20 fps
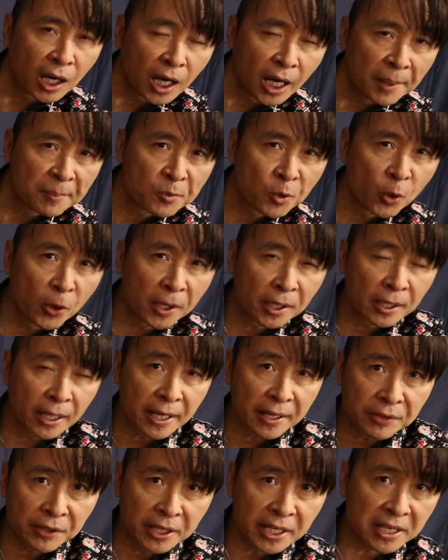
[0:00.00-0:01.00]
I'm going
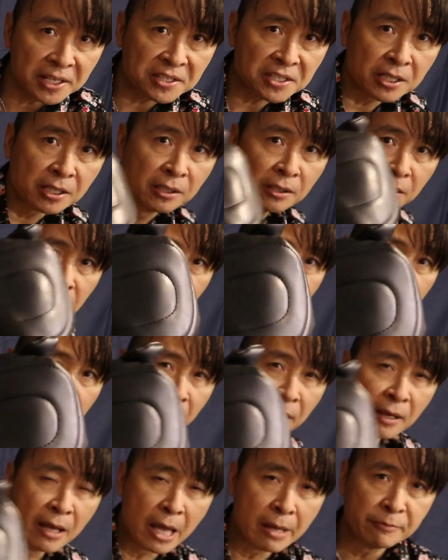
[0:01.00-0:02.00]
like this,
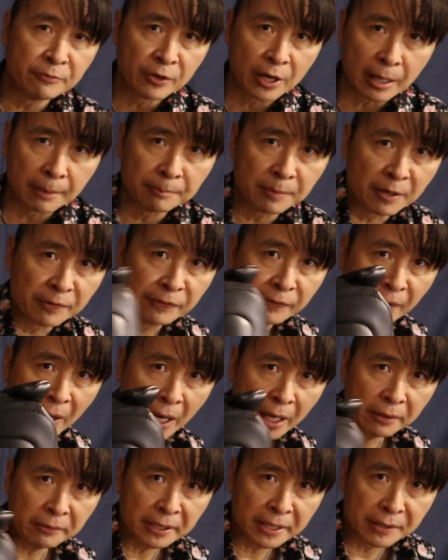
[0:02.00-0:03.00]
and I'm
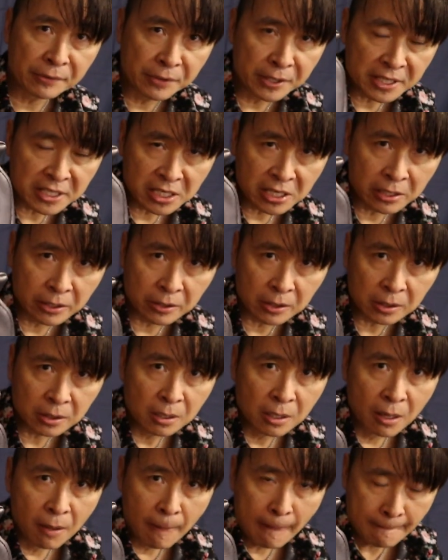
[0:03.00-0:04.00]
firing this here,
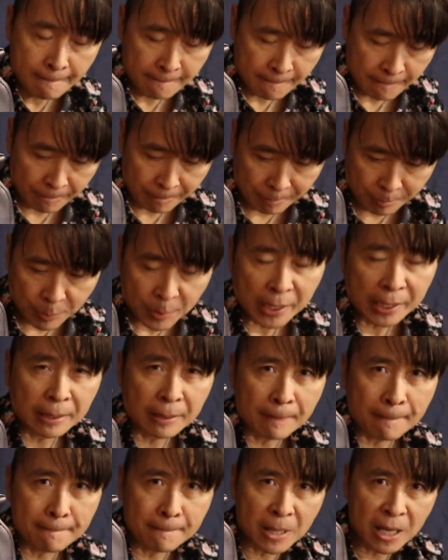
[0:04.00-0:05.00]

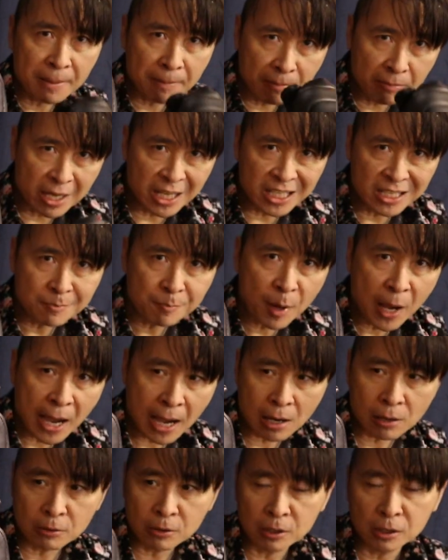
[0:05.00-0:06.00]
but my main
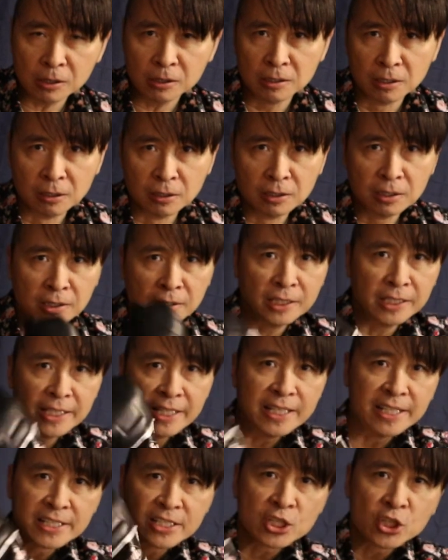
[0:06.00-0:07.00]
power
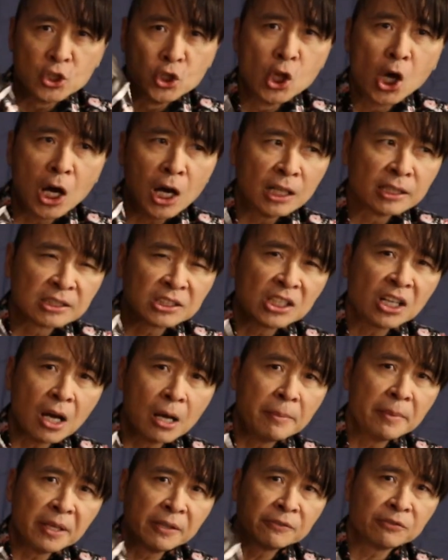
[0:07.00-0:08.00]
is not
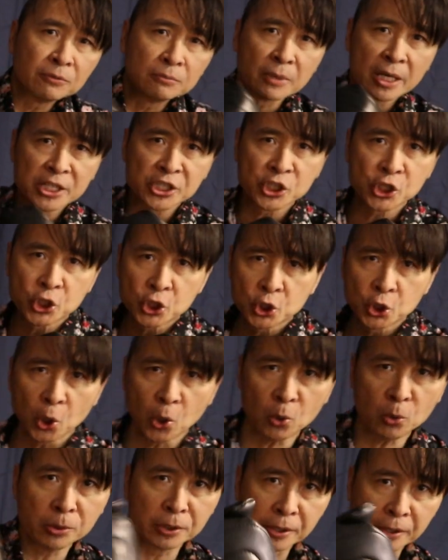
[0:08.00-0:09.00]
coming from my
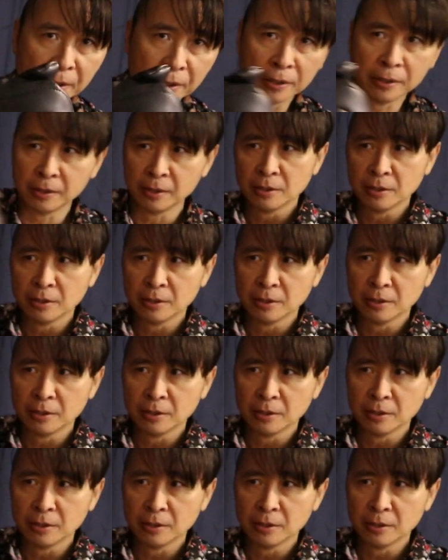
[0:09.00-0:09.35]
shoulder.